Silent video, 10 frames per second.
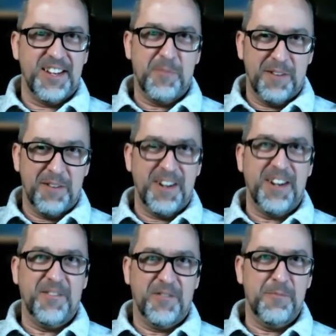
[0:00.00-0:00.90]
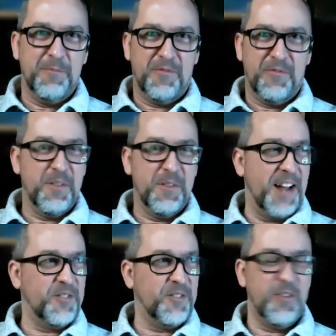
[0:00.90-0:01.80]
I've been reading for the
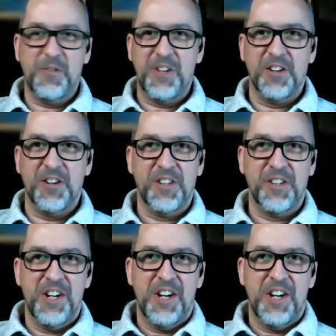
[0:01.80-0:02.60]
past few years,